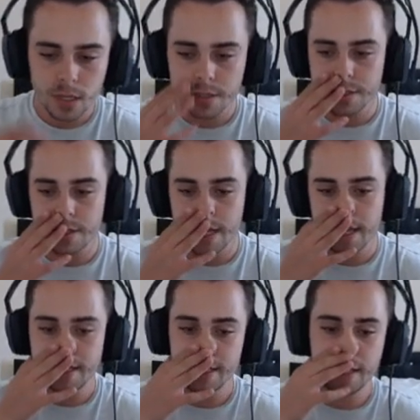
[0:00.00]
so
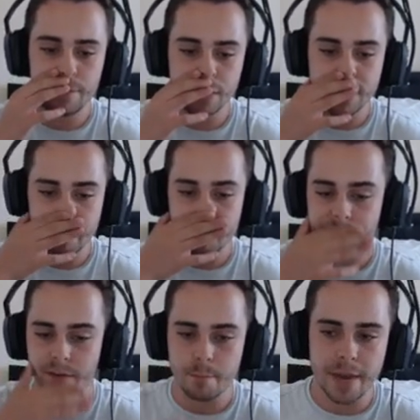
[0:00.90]
yeah, to give you some
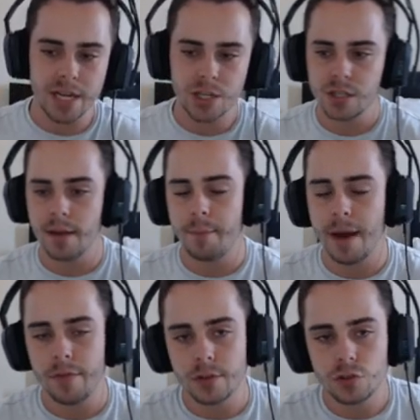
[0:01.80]
information
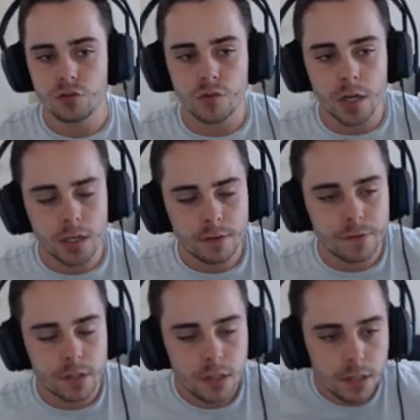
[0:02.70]
about the
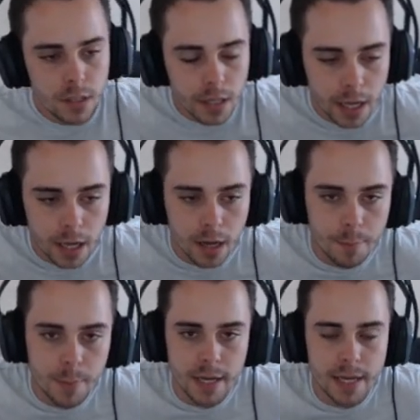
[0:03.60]
draft,
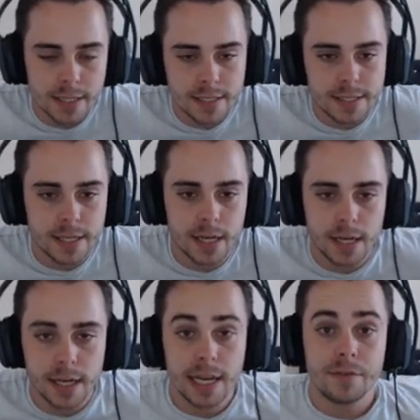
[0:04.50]
um, it's
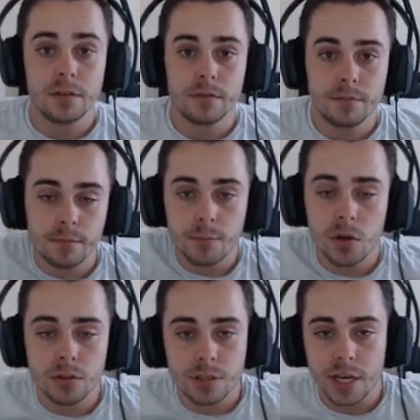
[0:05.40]
uh, 11
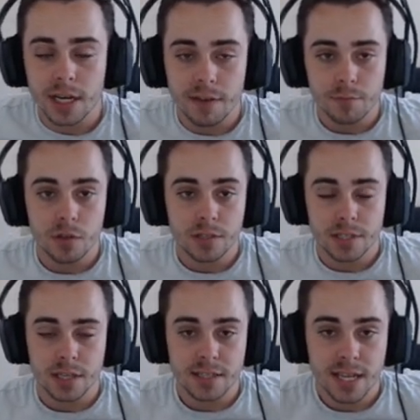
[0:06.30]
mons. You need 11 mons.
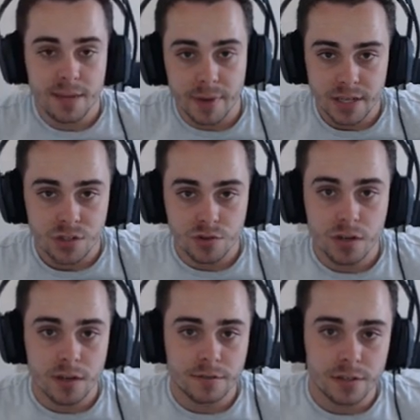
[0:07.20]
It's a tier-based
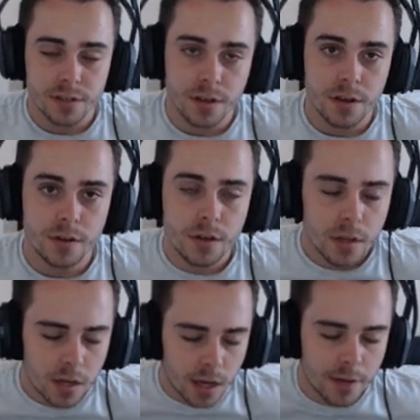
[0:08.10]
draft, so
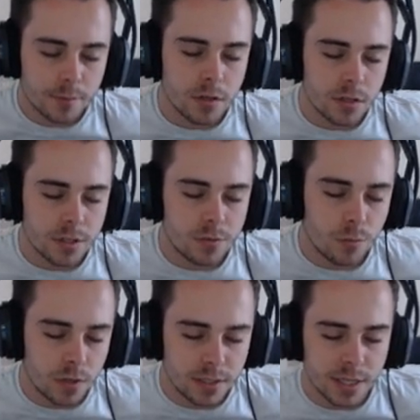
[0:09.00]
it was
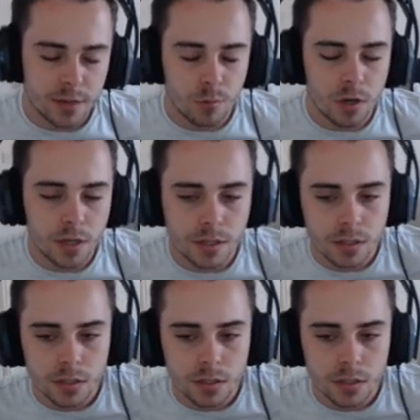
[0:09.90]
one tier one,